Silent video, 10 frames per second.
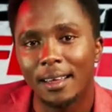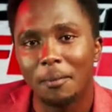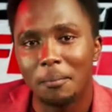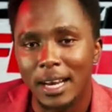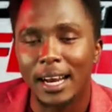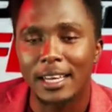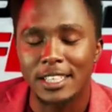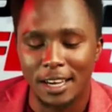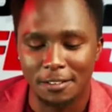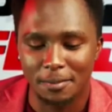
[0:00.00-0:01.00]
bila
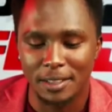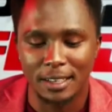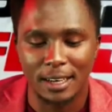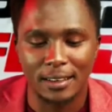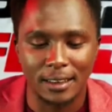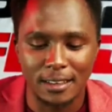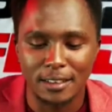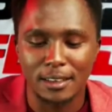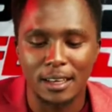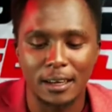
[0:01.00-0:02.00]
NHIF, basically. That's
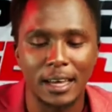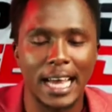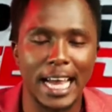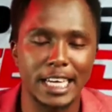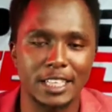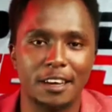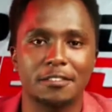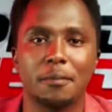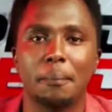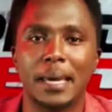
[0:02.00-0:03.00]
in the NHIF
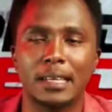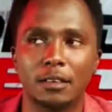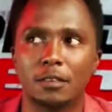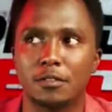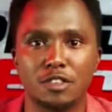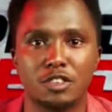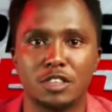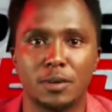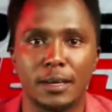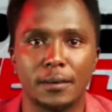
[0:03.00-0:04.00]
bill of
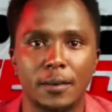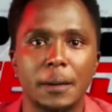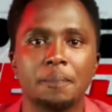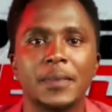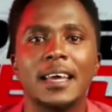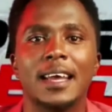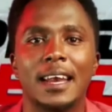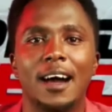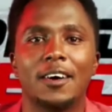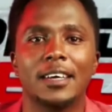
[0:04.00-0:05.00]
2021, right?
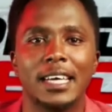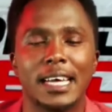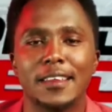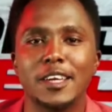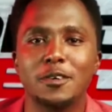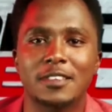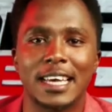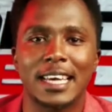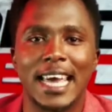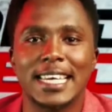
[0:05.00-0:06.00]
Now, in other news, the
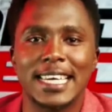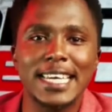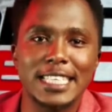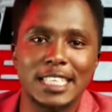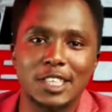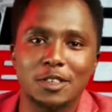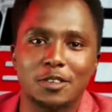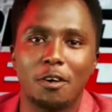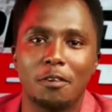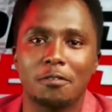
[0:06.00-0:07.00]
Kenya
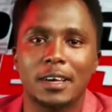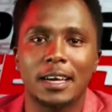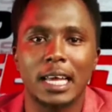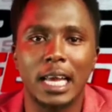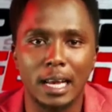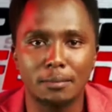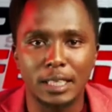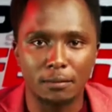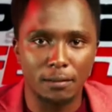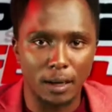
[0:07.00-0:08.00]
Institute of Curriculum
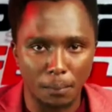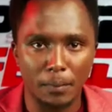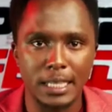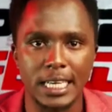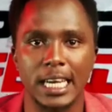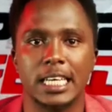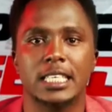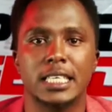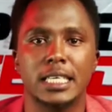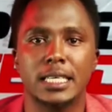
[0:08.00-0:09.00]
Development,
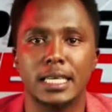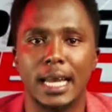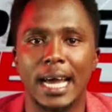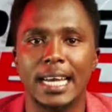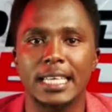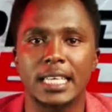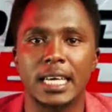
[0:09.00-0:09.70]
KICD, denied